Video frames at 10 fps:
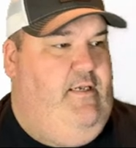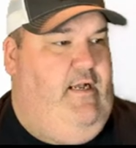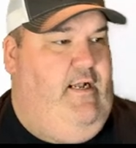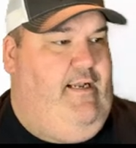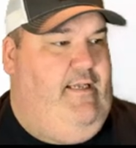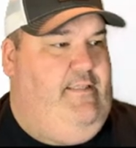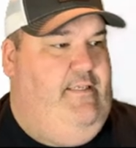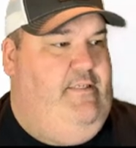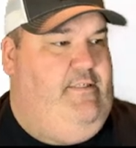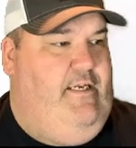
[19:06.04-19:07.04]
Uh, I got
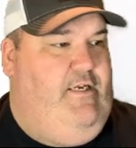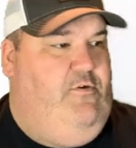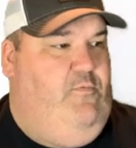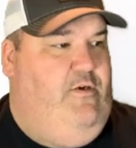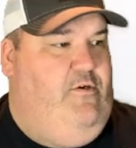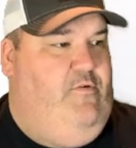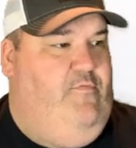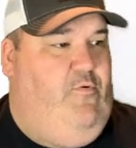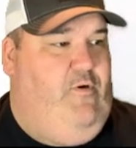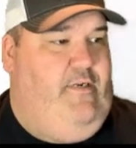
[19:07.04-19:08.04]
these at Goodwill
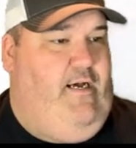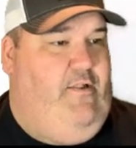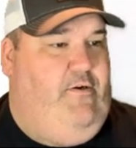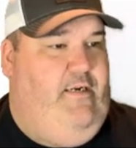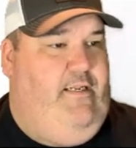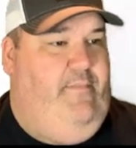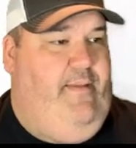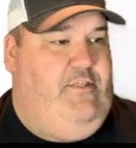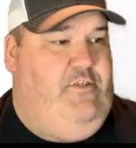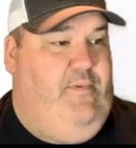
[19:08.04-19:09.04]
for a dollar. I didn't
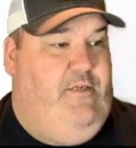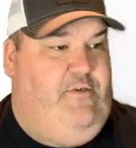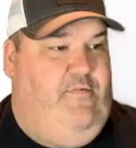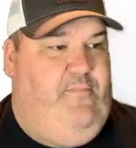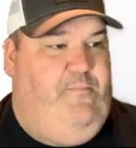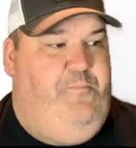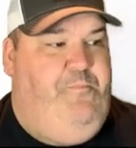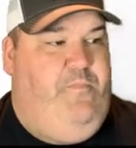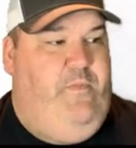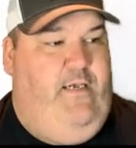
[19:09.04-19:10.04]
make too much on them.
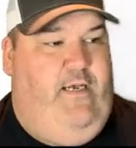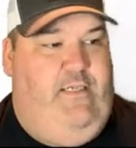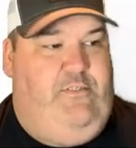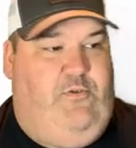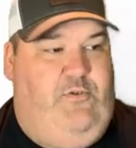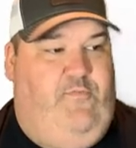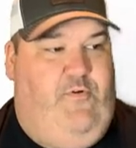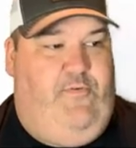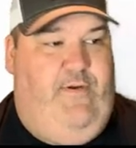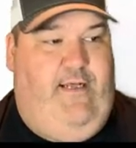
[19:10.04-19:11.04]
Uh, I sold it
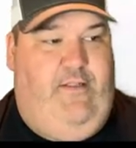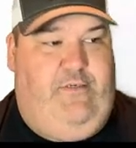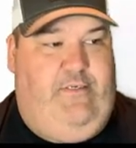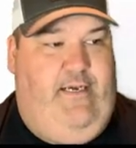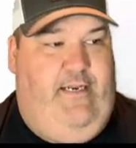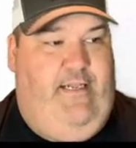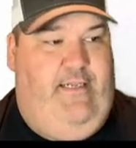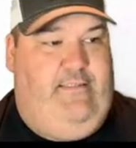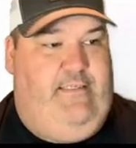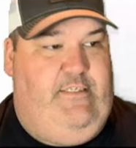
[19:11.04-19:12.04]
for
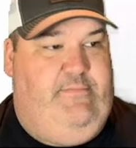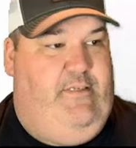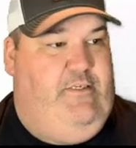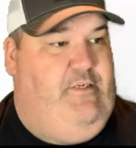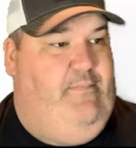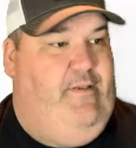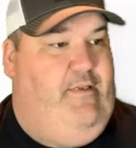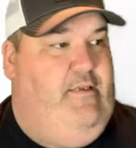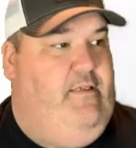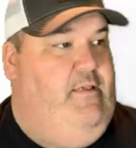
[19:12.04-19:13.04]
$3.99 plus
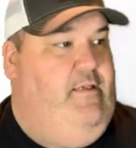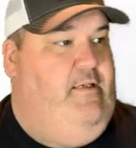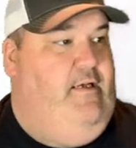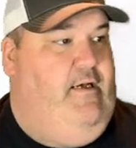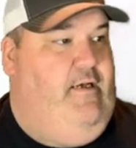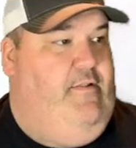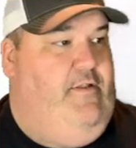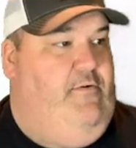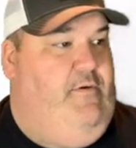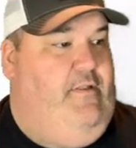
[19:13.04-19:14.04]
shipping. Uh,
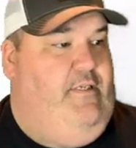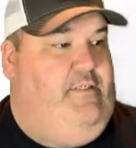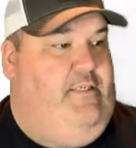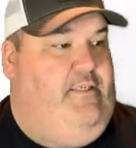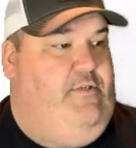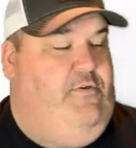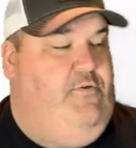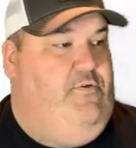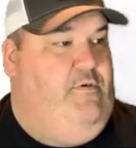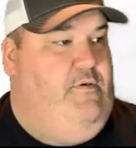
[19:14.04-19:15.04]
they're real easy
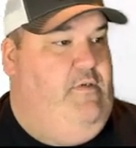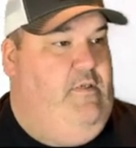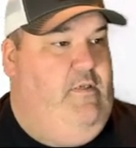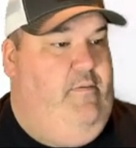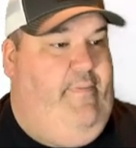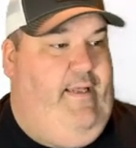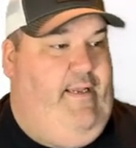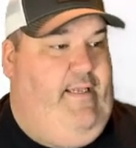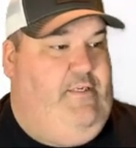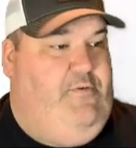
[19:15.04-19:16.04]
to
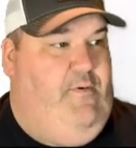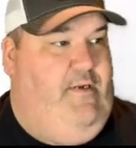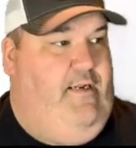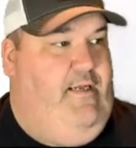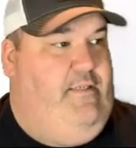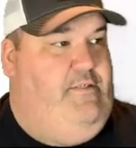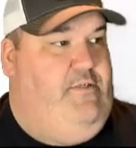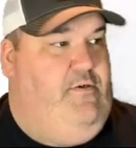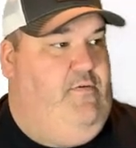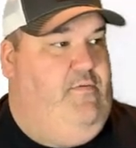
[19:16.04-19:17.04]
package and whatnot,
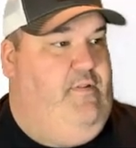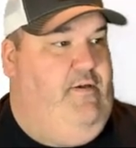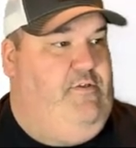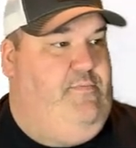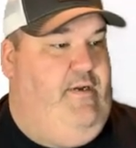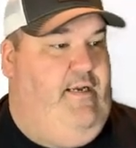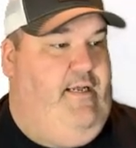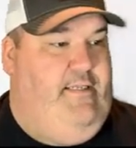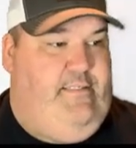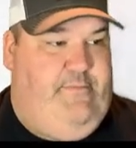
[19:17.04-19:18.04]
so that was pretty
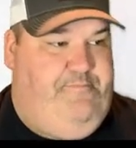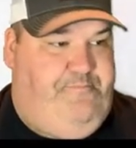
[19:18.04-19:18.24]
nice.